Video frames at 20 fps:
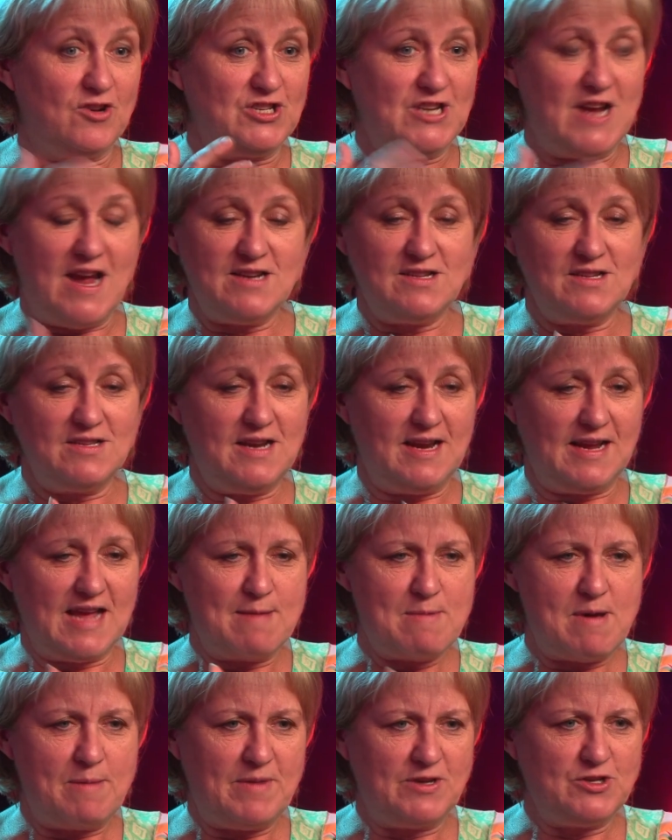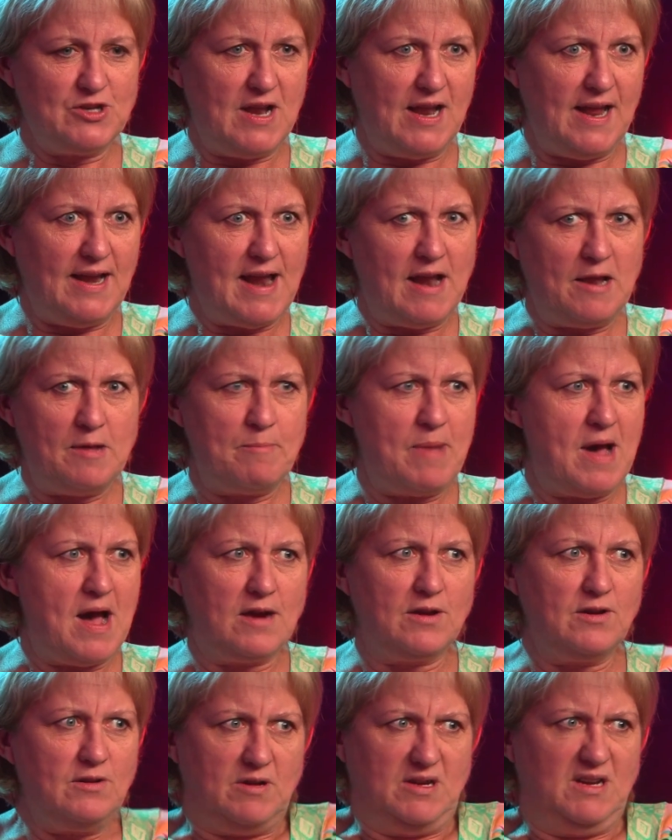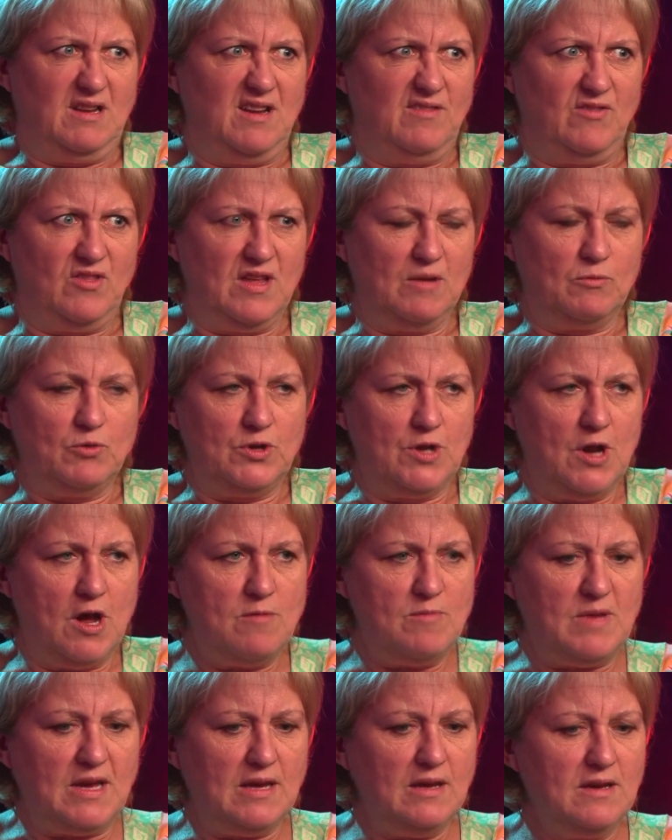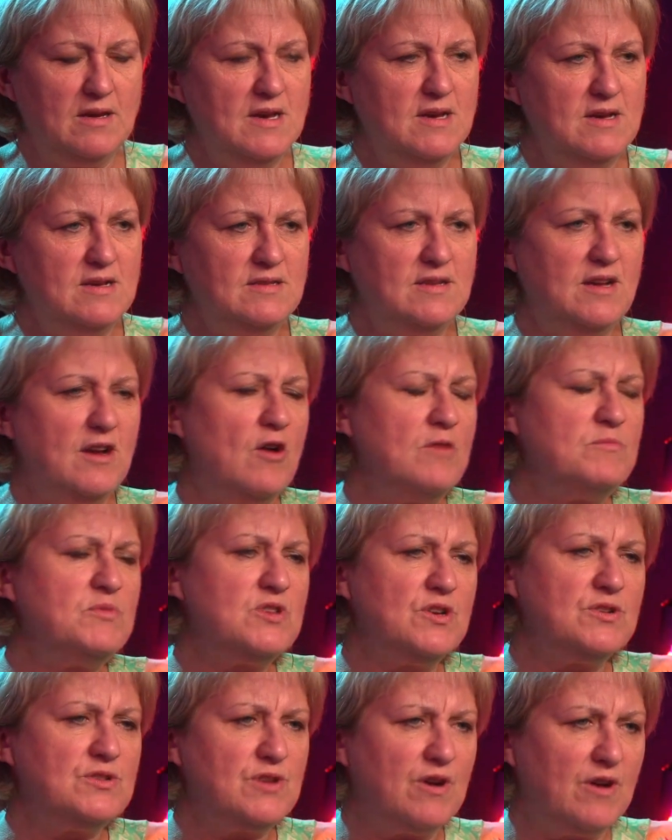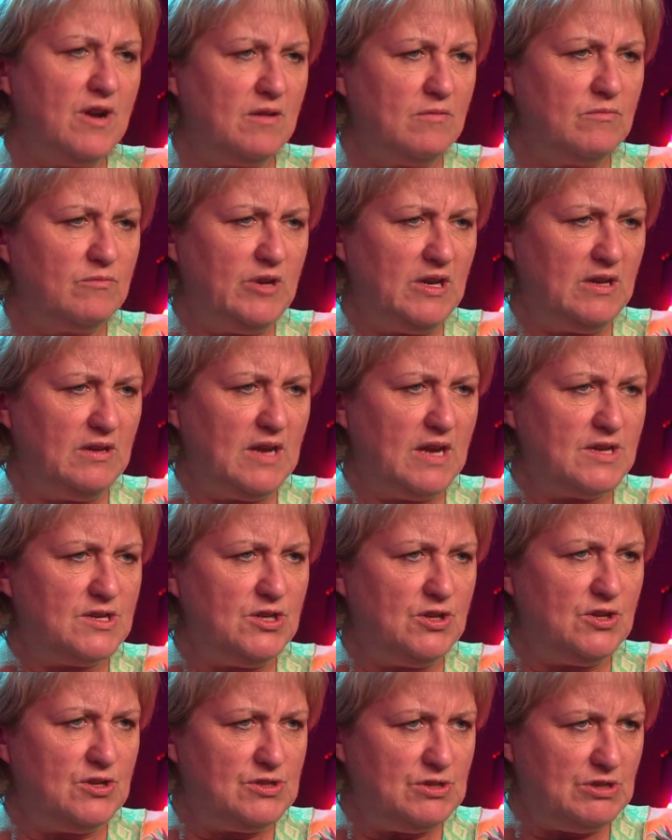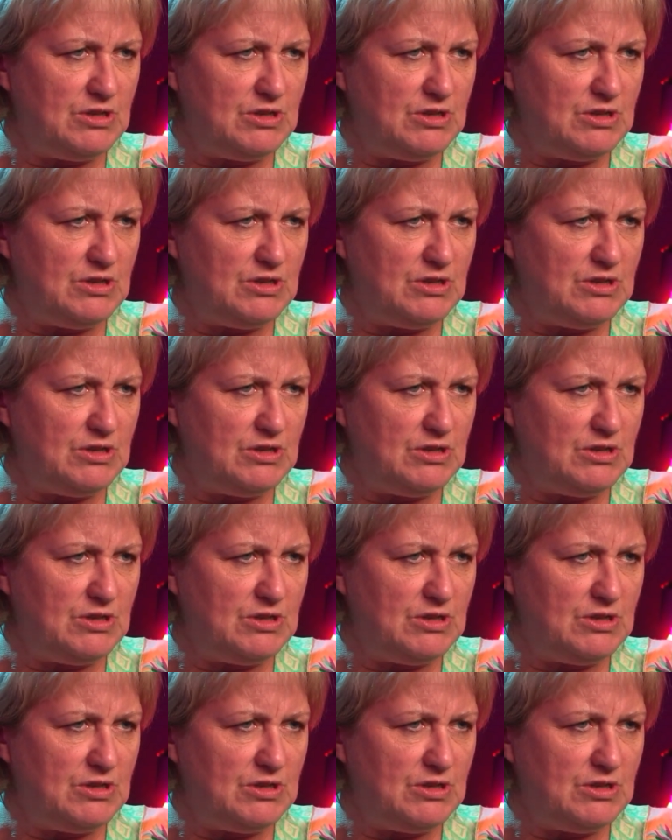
changed and then I came out my trailer, and Alan Parker, who I didn't even think would know me, said, oh, I'm so sorry we didn't get to use you